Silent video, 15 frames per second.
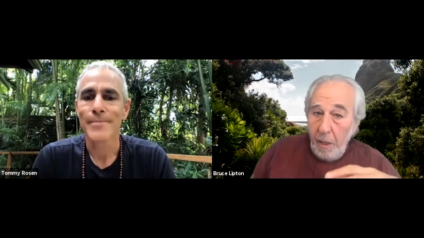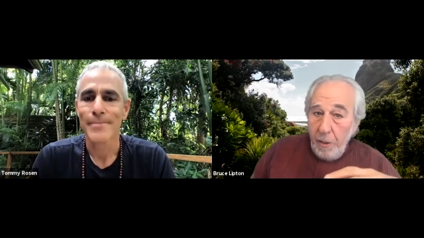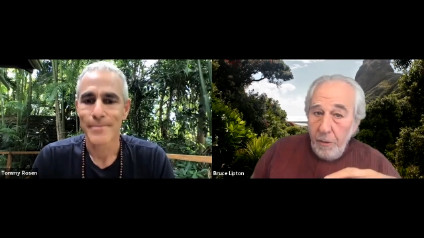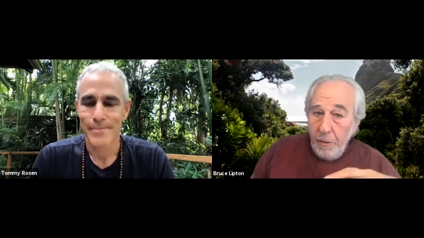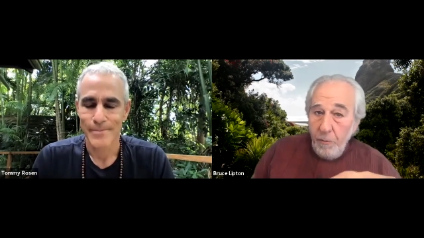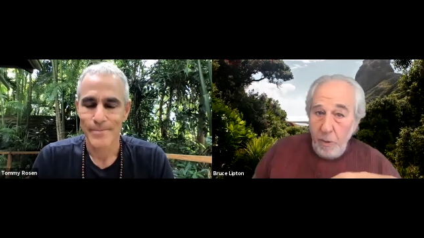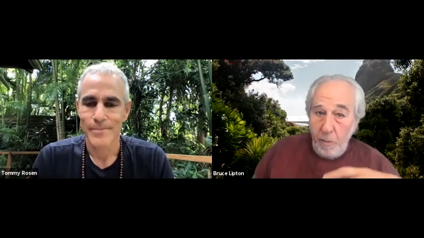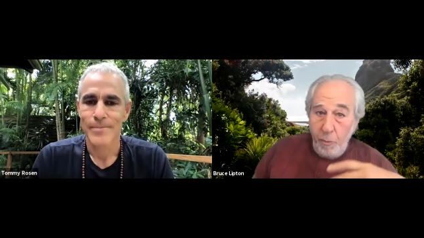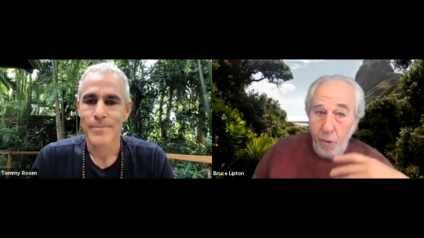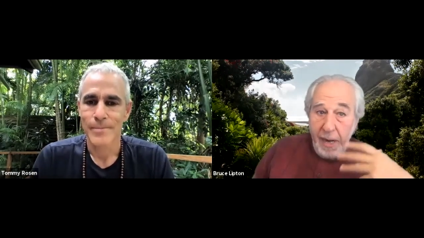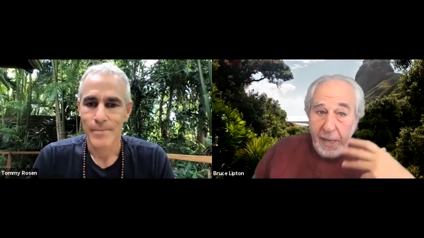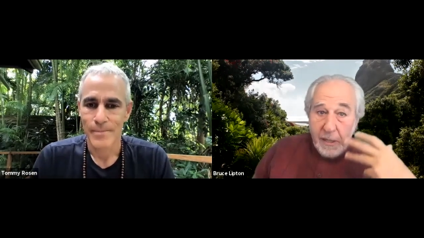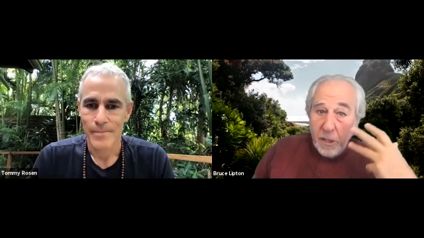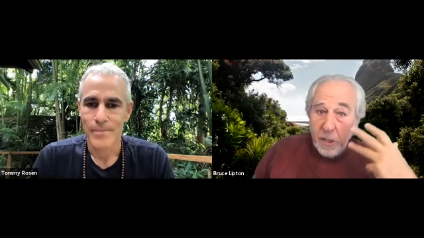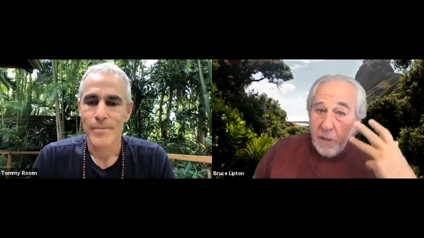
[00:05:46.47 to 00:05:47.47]
Speaker 1: Through the
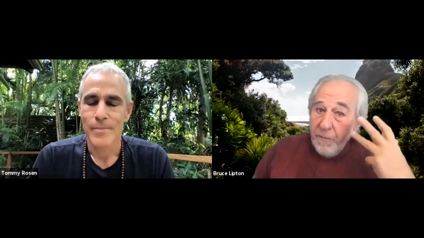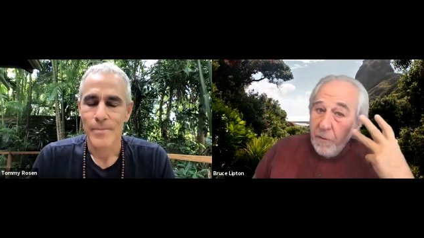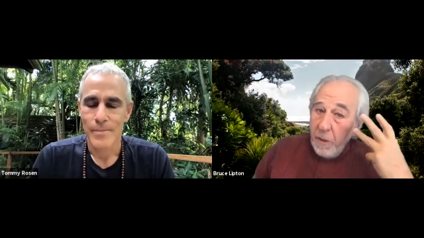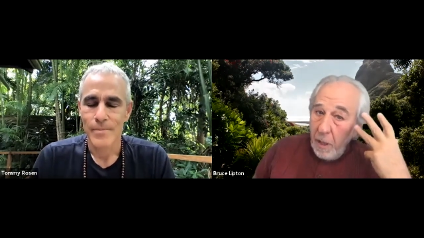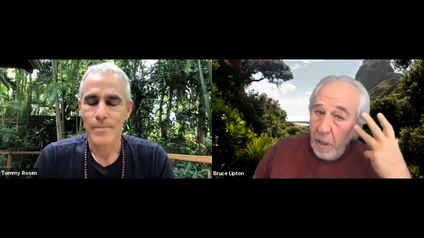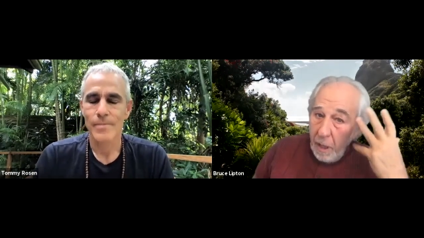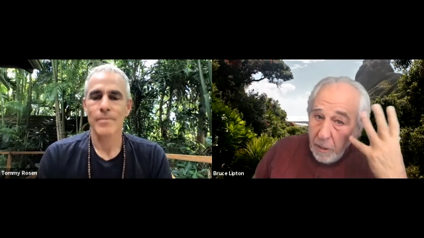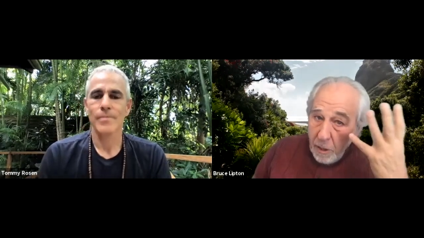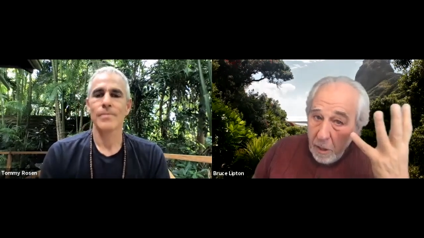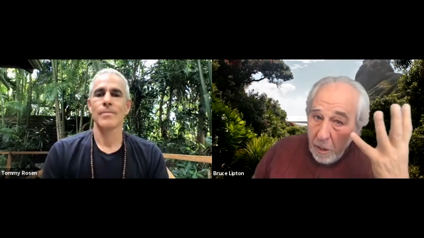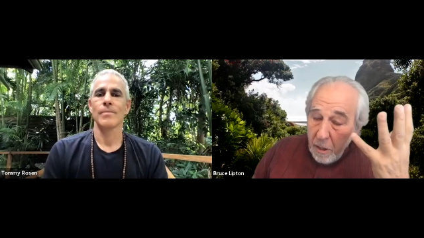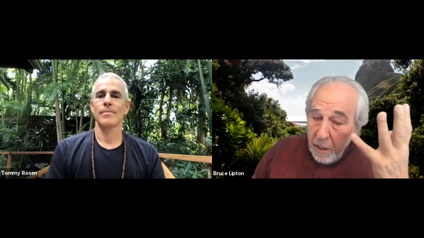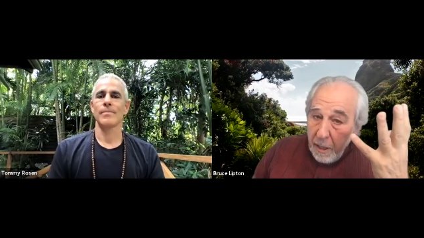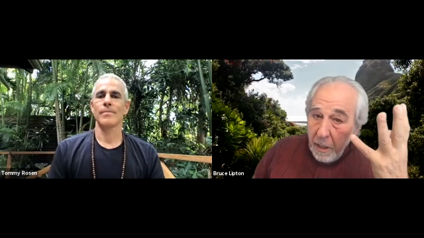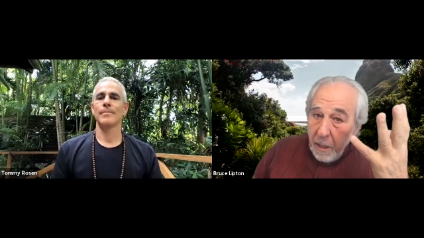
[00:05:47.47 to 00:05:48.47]
practice of
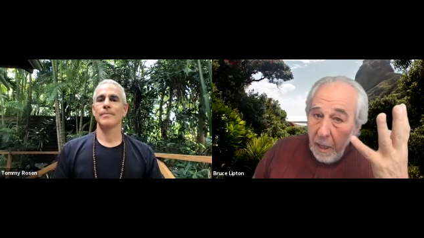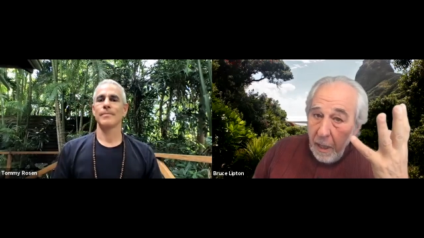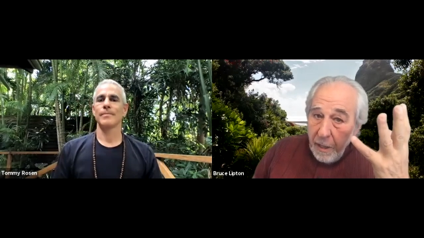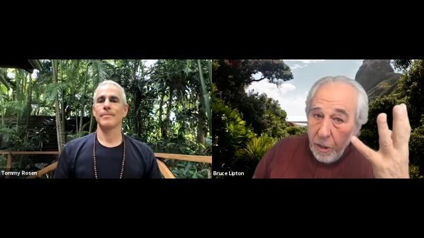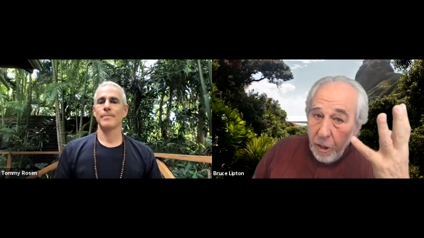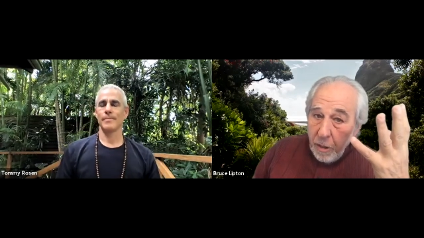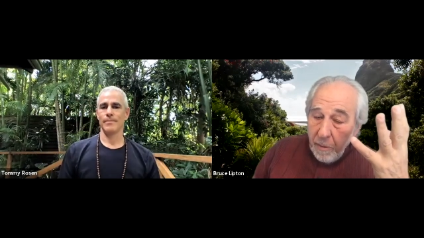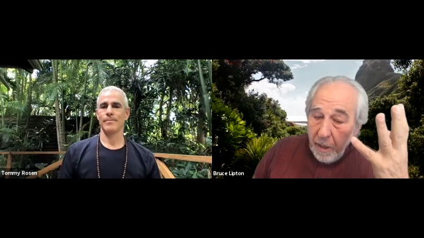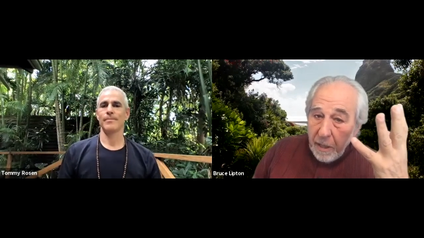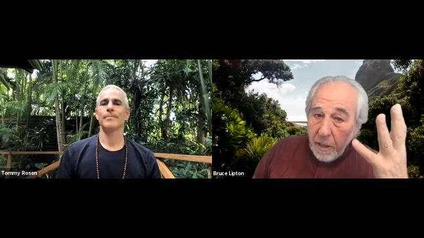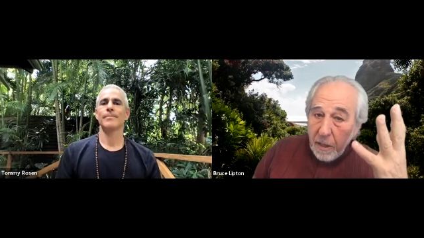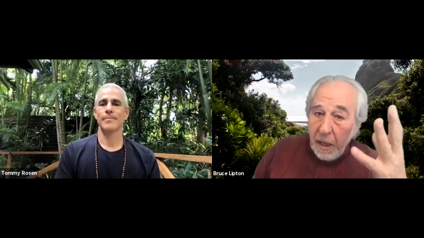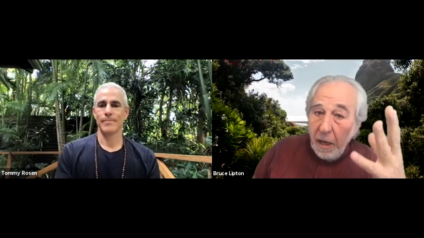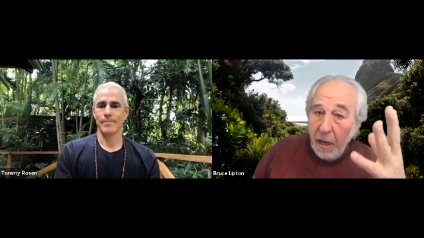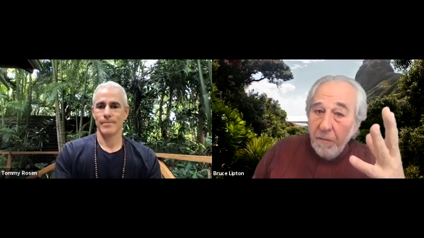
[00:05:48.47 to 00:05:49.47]
consciously engaging
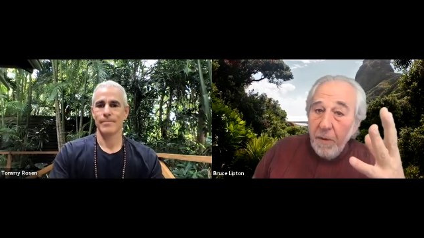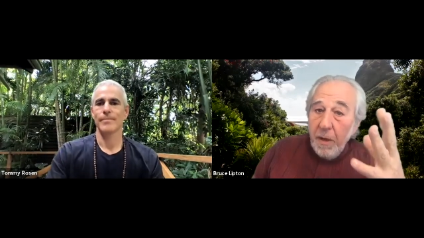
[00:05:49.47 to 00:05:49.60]
myself,